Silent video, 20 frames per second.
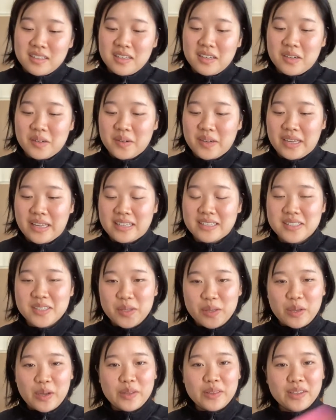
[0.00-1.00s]
Okay, so
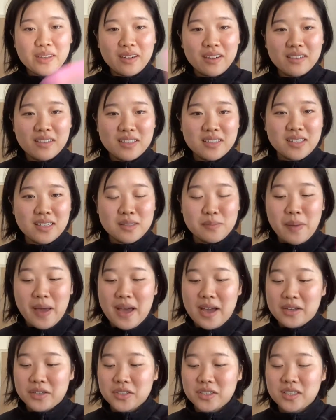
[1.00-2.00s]
you got the card that says
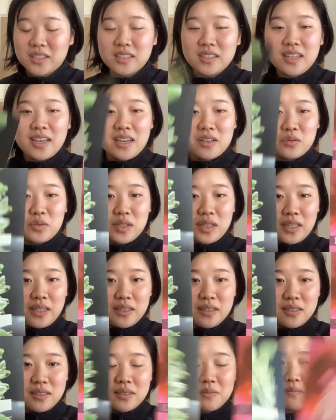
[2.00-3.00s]
passion and
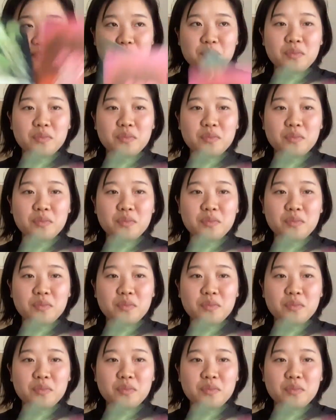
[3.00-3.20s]
release.